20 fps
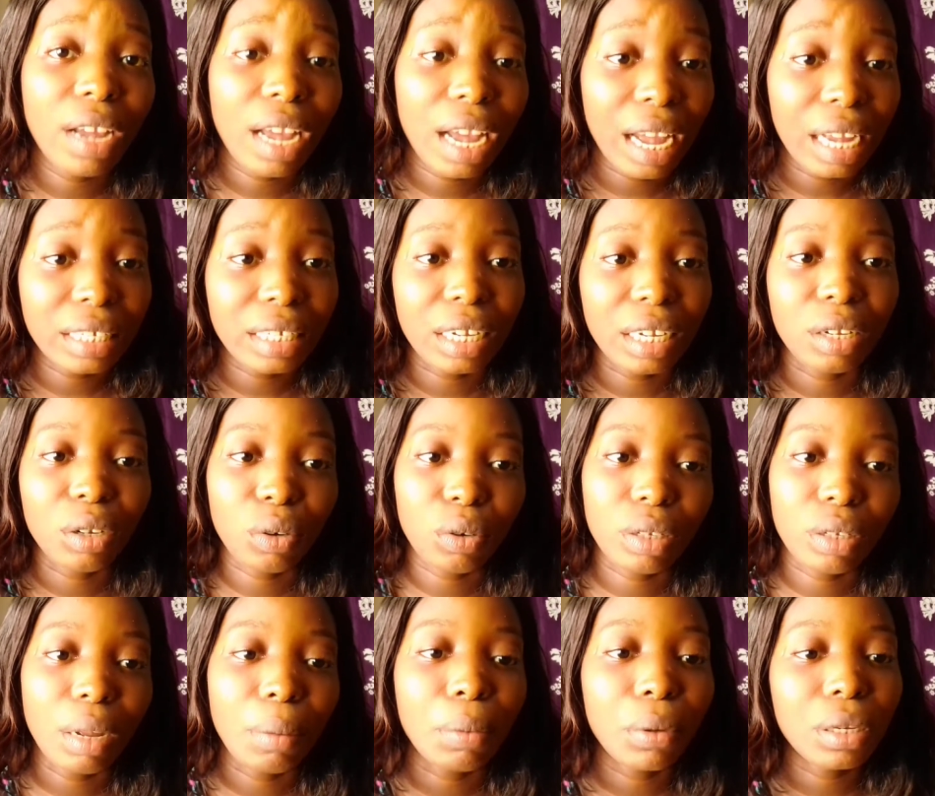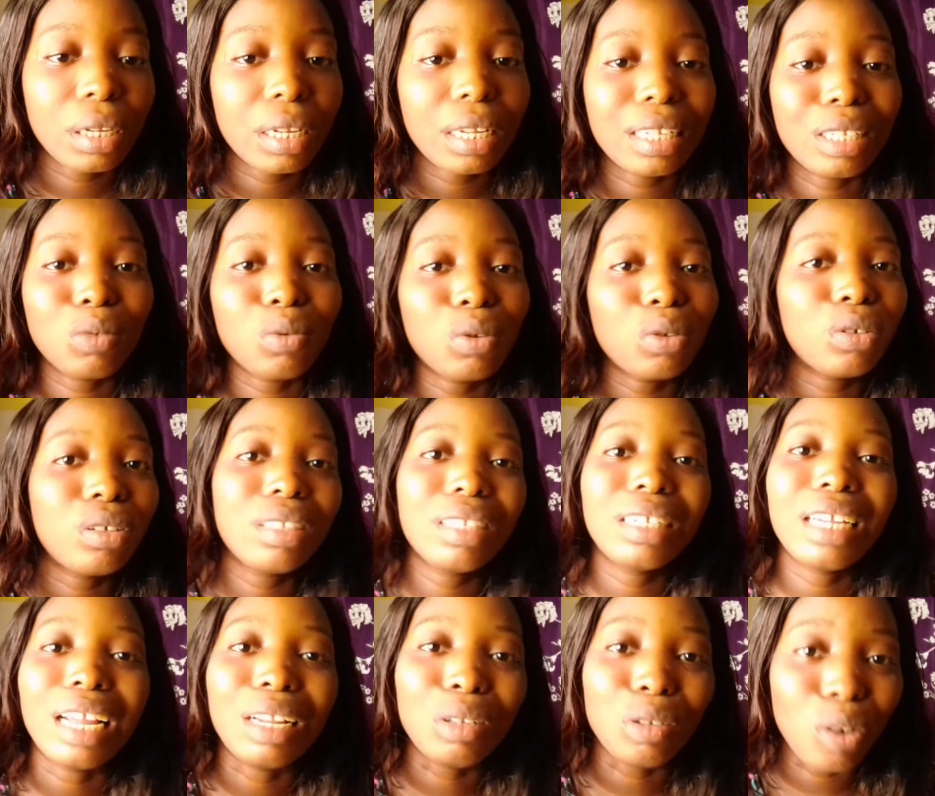cash and all that, but it
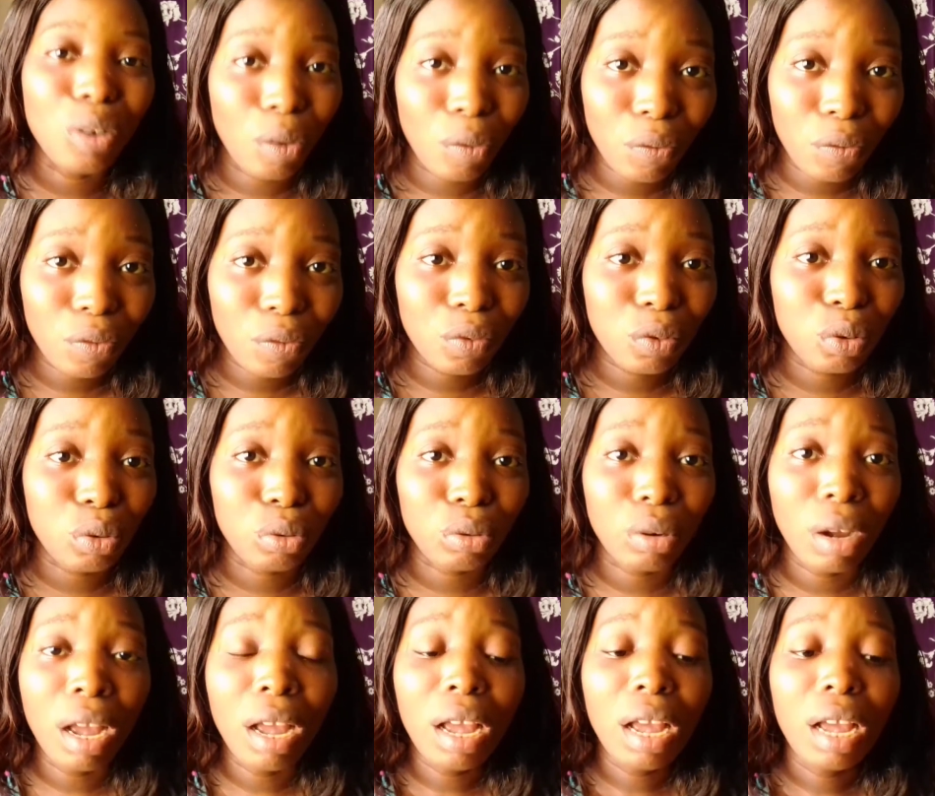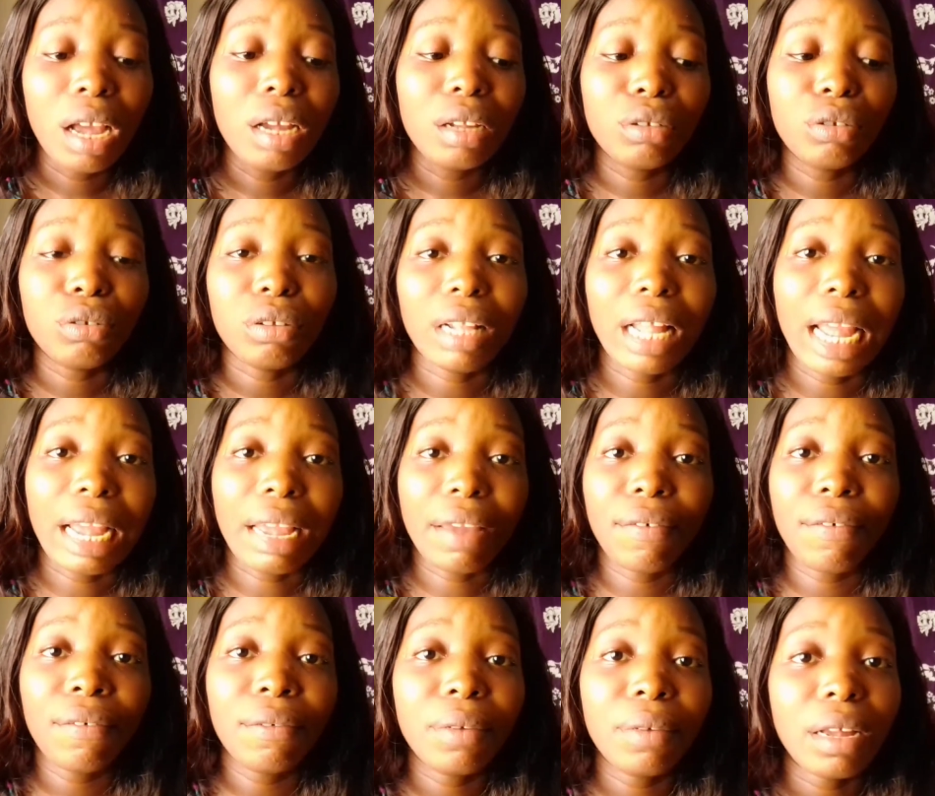wasn't enough to like
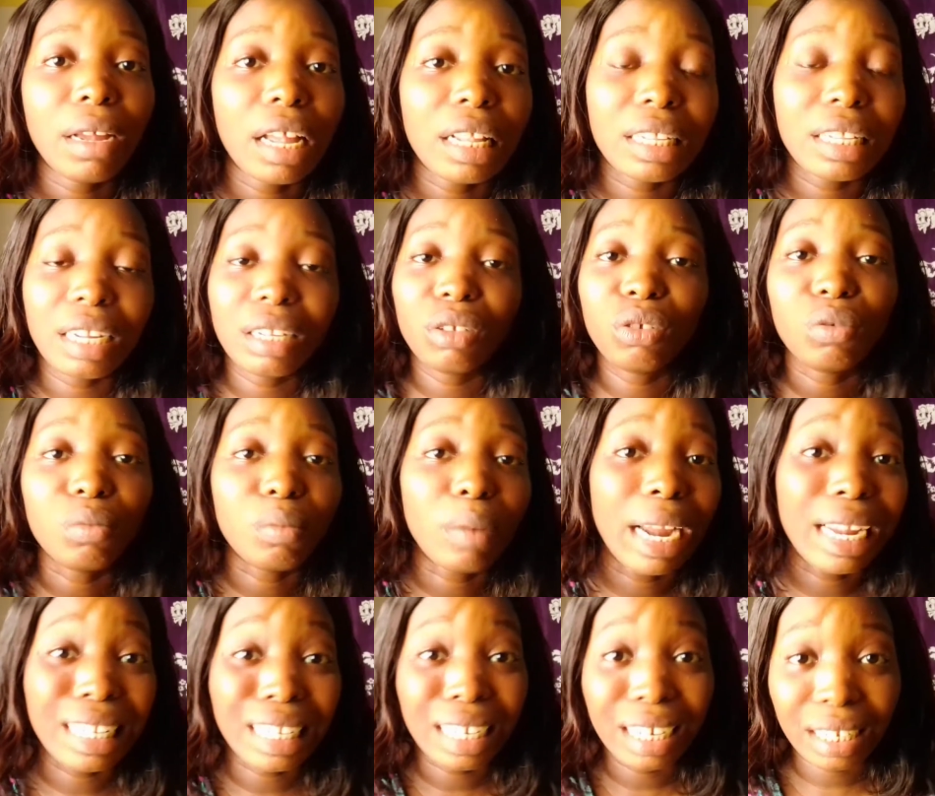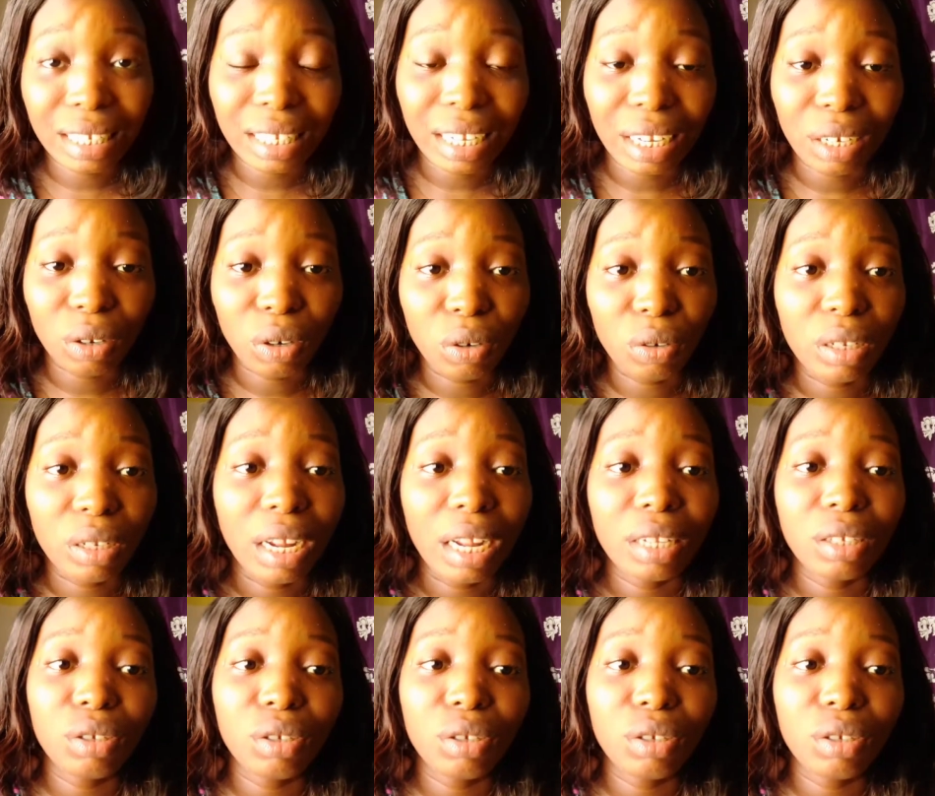attend to my needs and all that.